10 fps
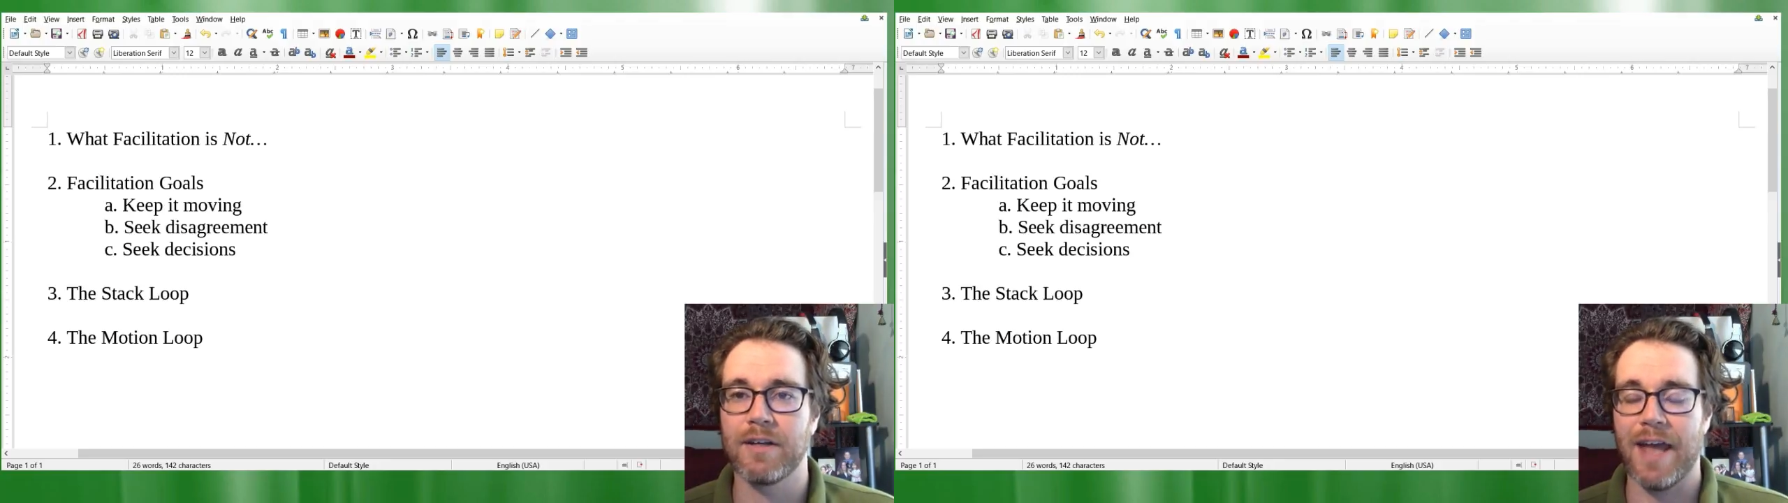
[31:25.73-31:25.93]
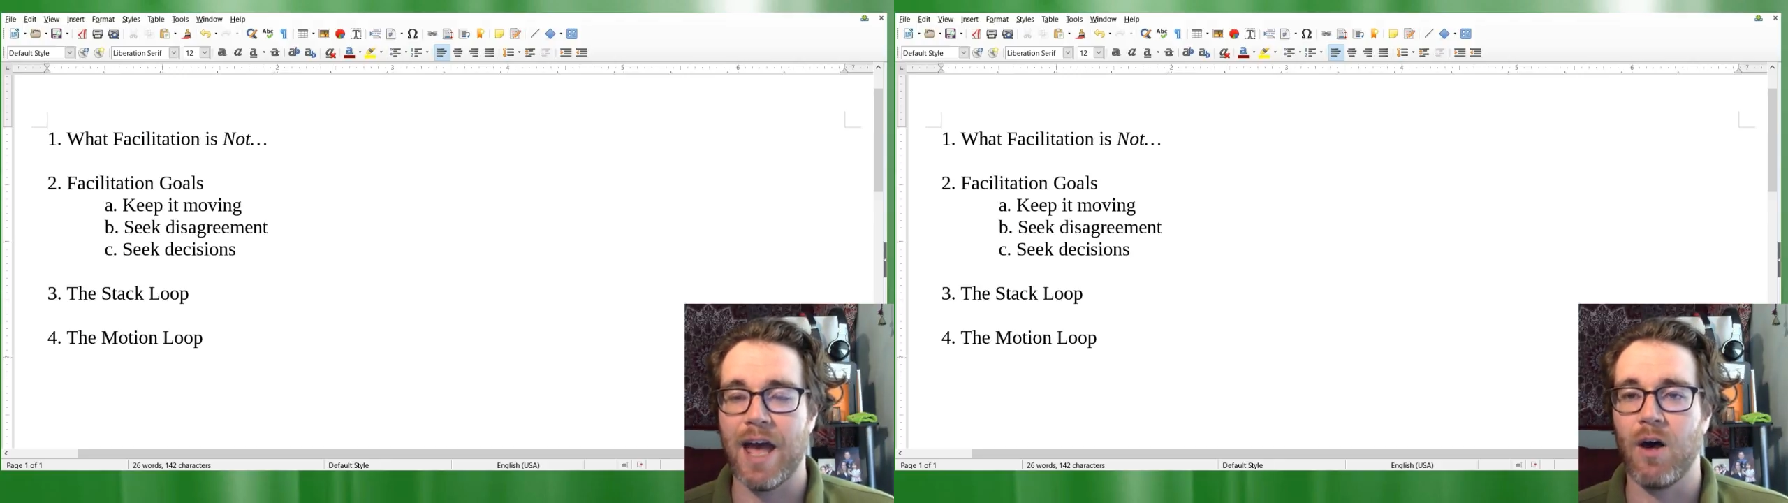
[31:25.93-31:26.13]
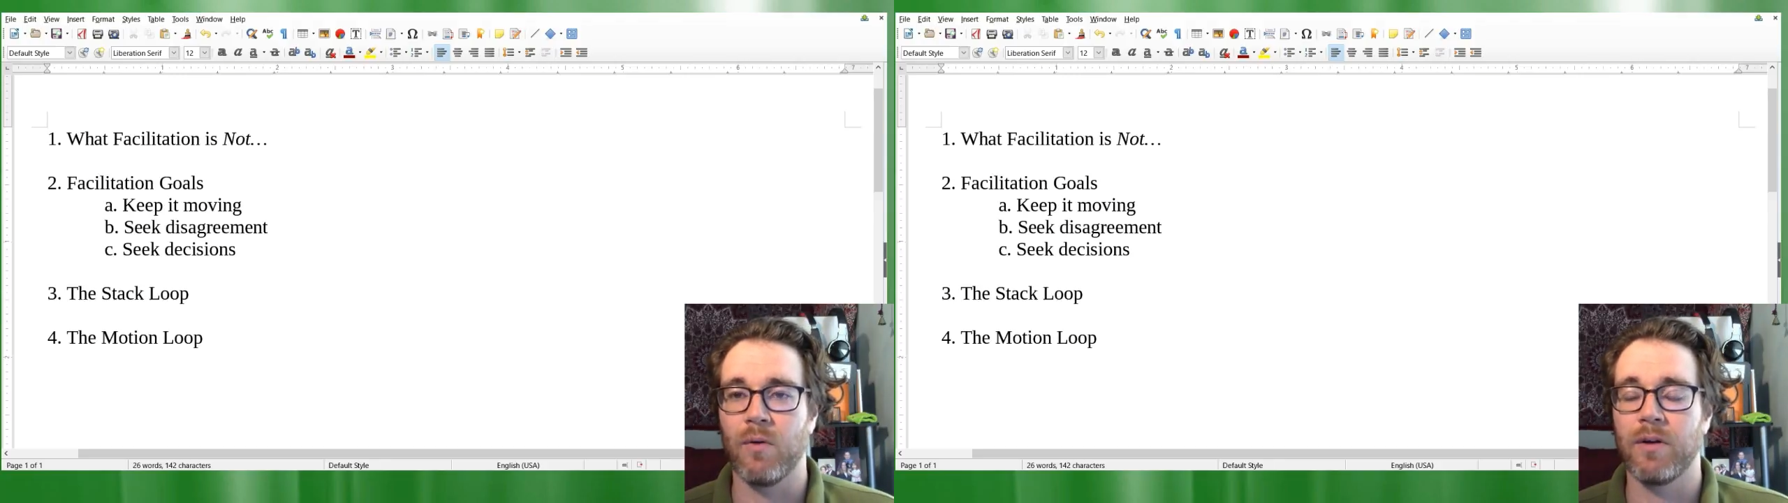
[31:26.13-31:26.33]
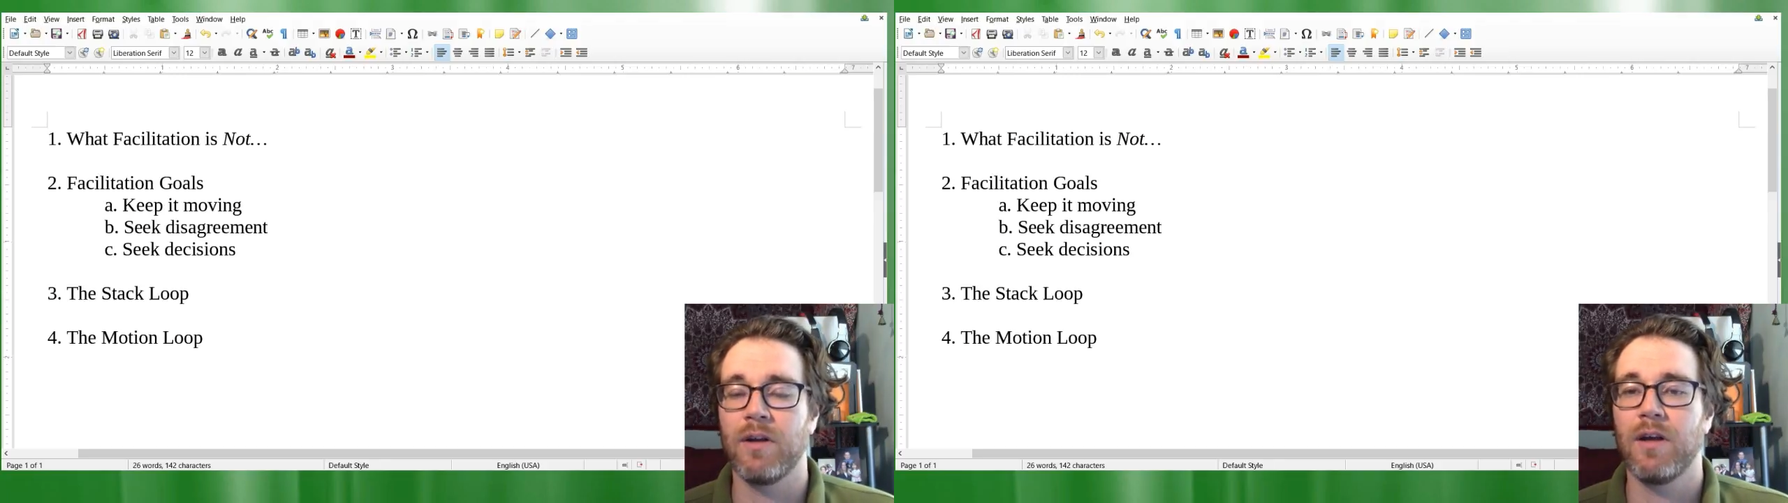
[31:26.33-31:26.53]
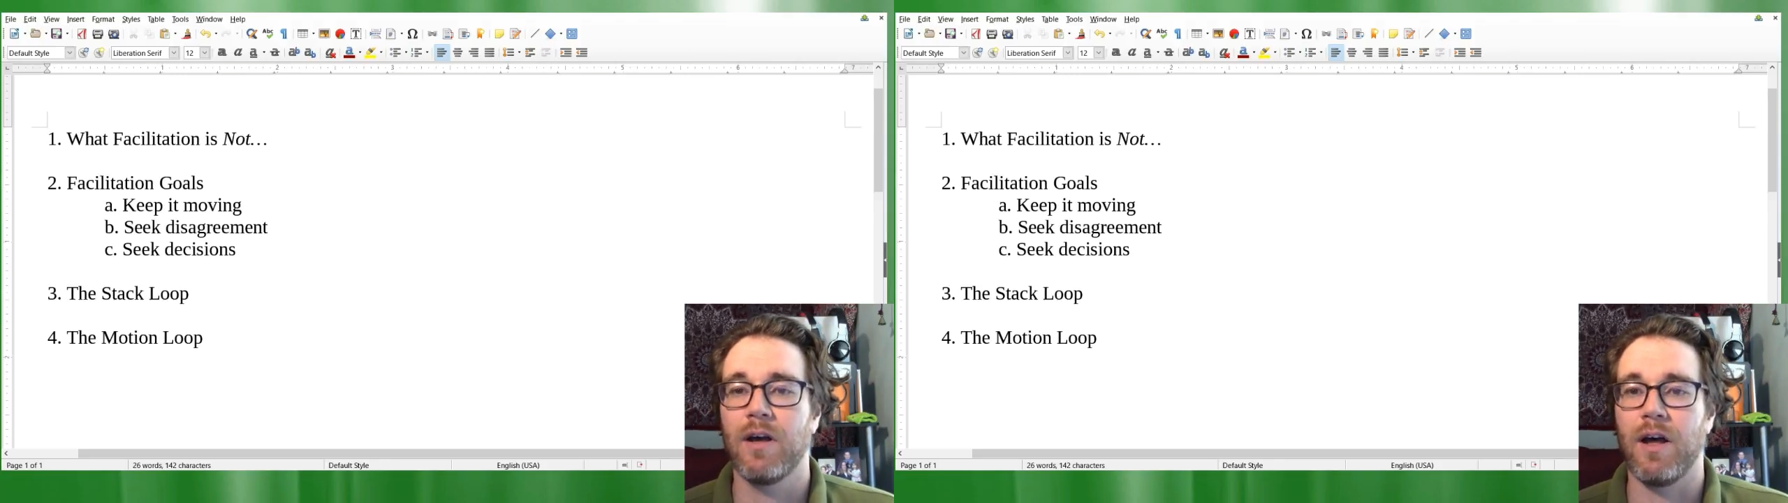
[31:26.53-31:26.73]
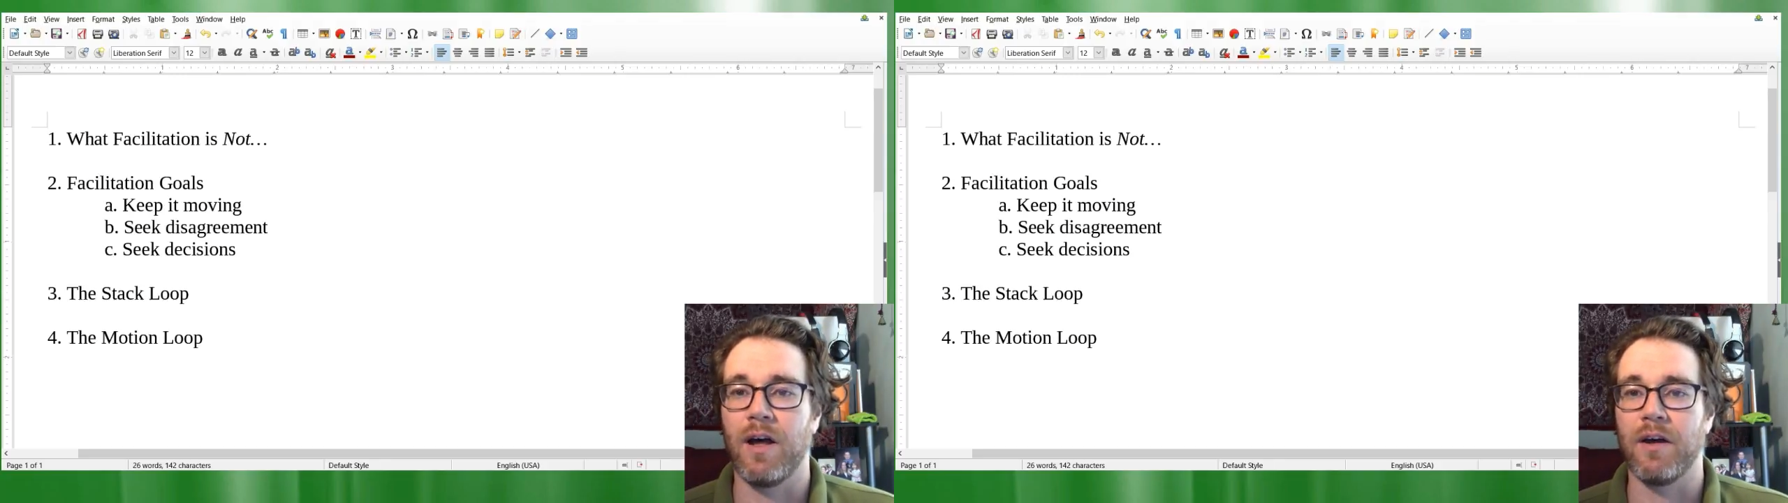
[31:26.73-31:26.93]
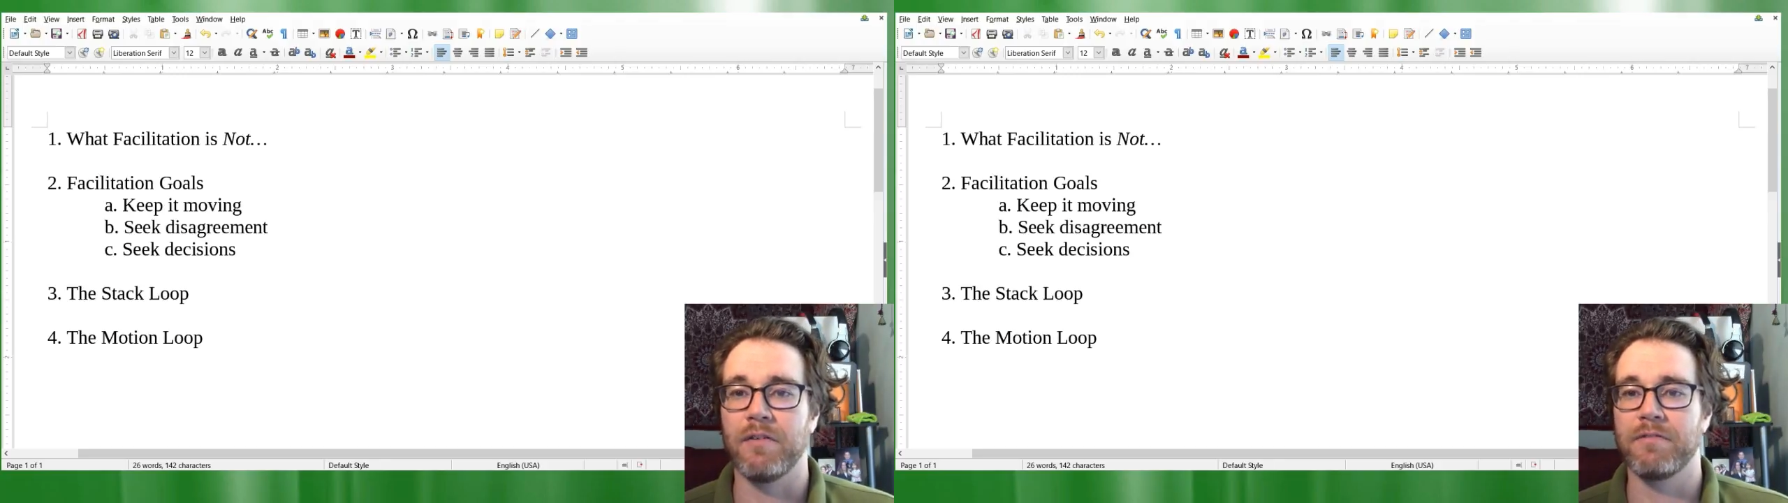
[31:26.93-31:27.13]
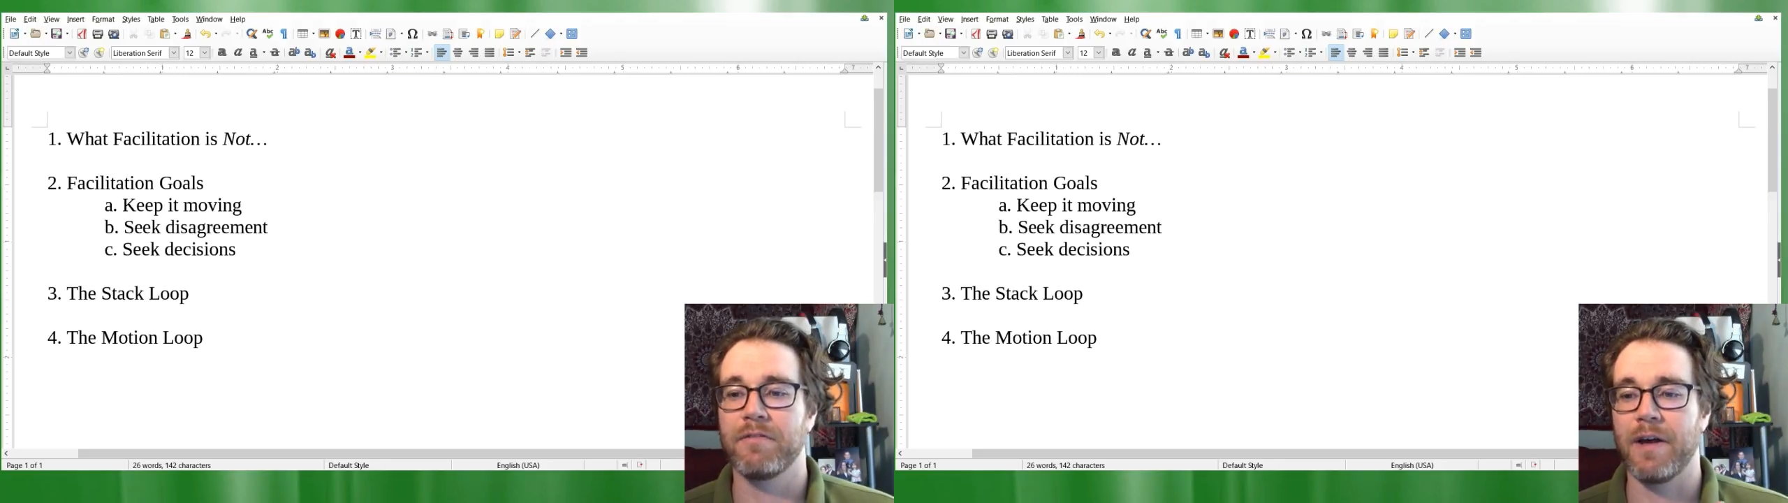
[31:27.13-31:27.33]
down
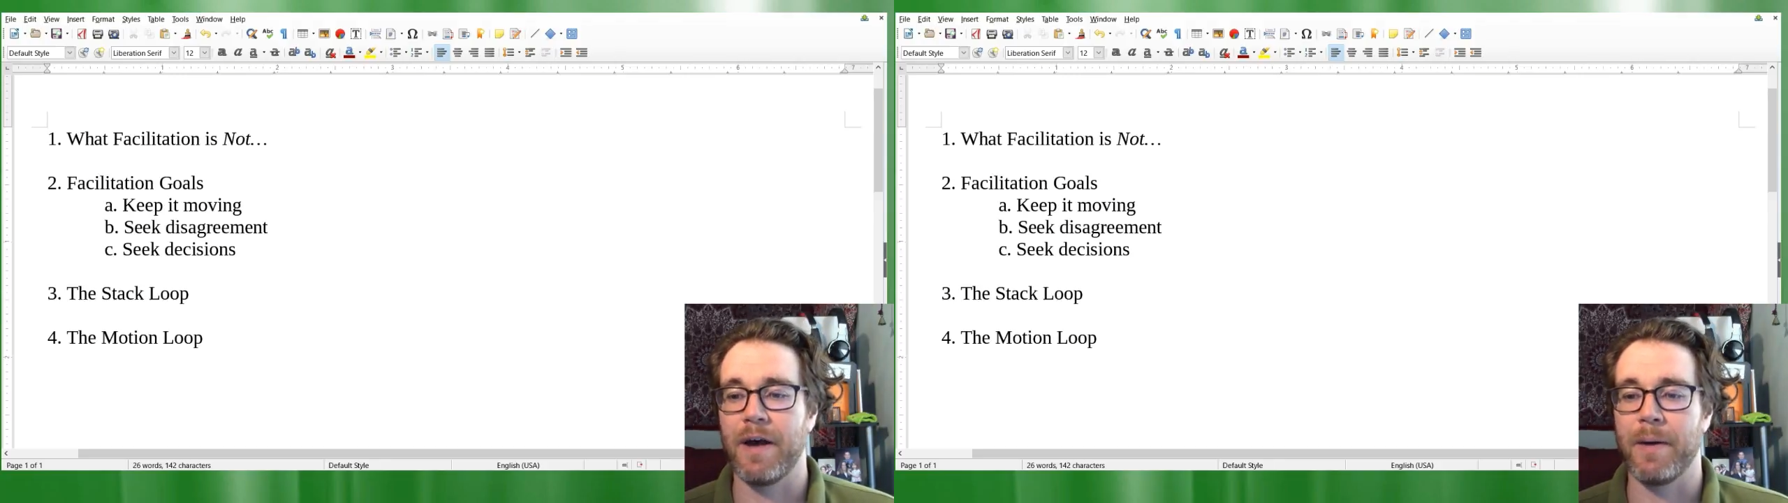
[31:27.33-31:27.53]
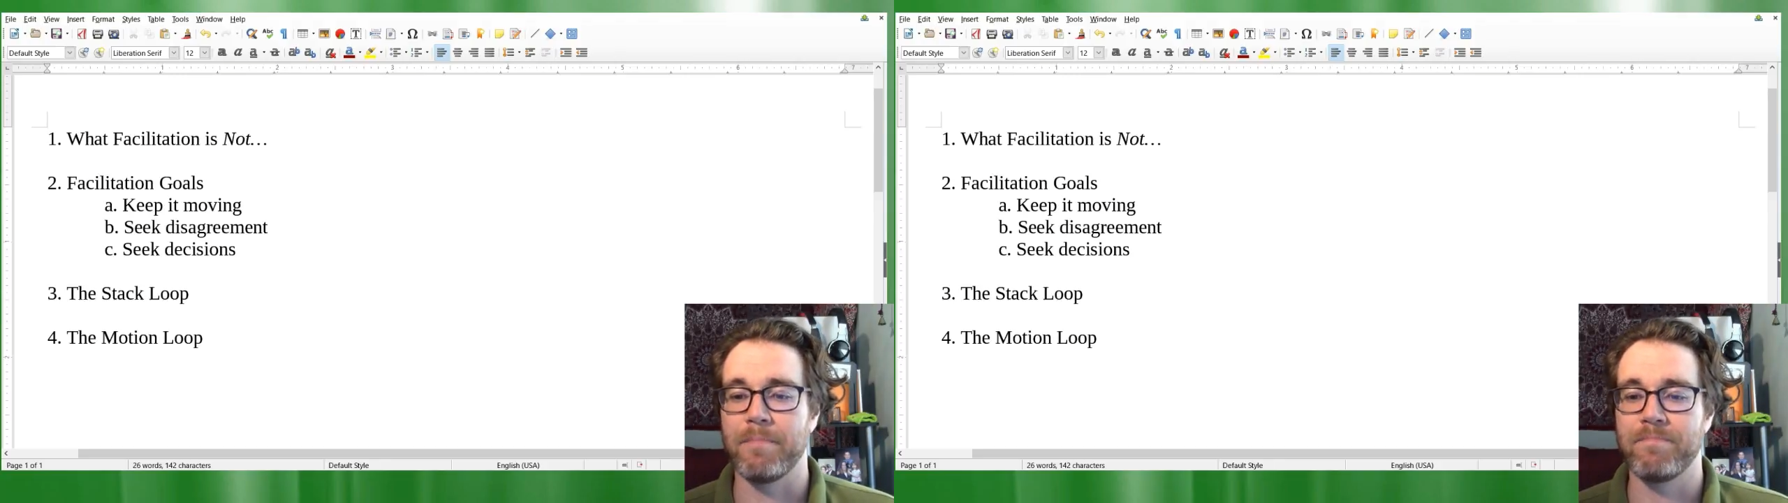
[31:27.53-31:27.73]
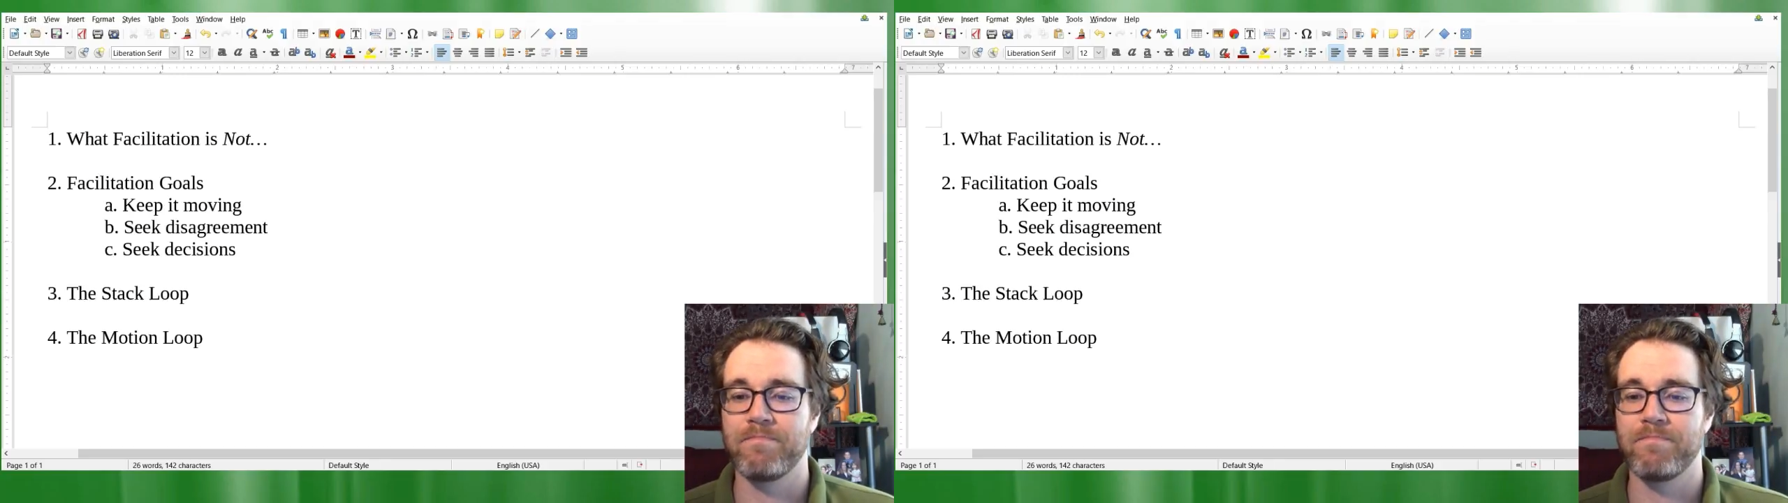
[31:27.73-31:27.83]
of, a